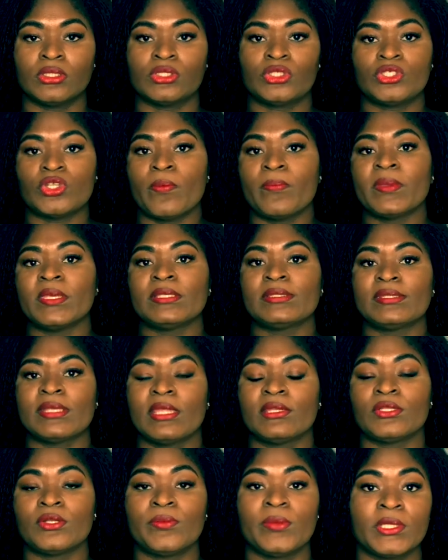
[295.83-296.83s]
shopping
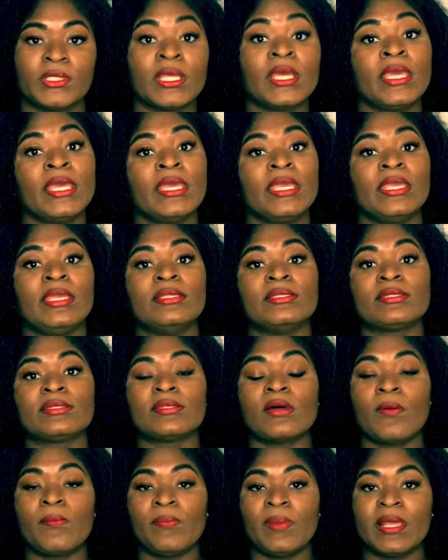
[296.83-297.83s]
center, but in
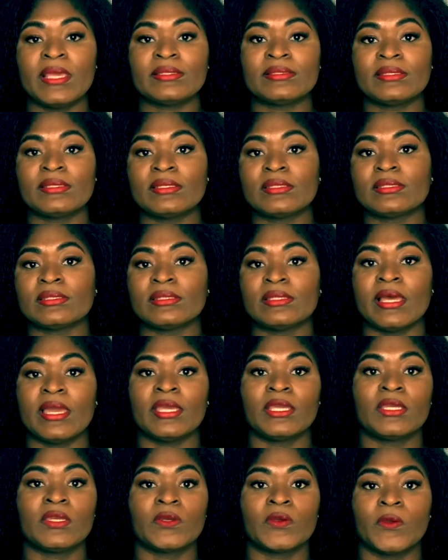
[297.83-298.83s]
some places
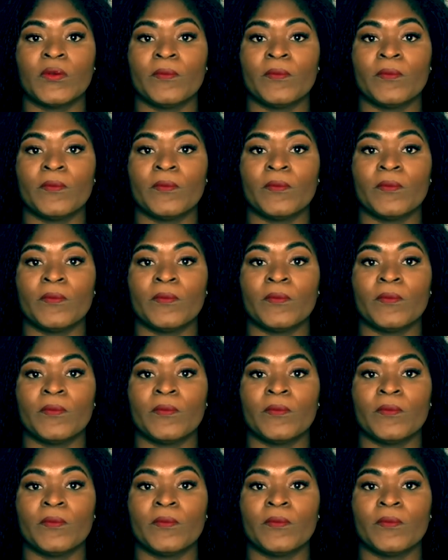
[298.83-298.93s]
like